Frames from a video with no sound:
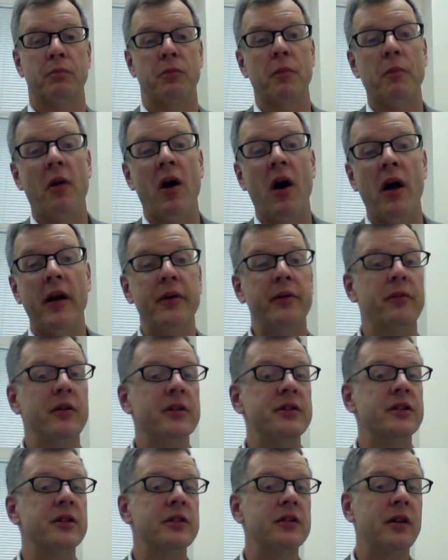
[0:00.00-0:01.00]

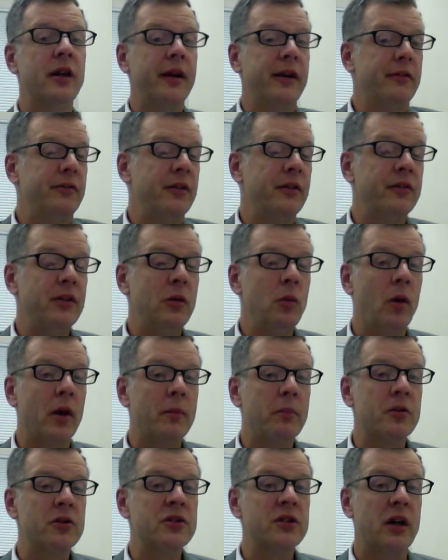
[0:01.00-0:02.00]
Preponderance is like
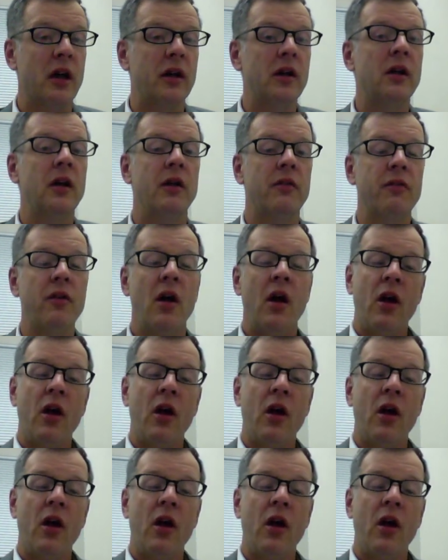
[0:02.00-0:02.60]
51%. If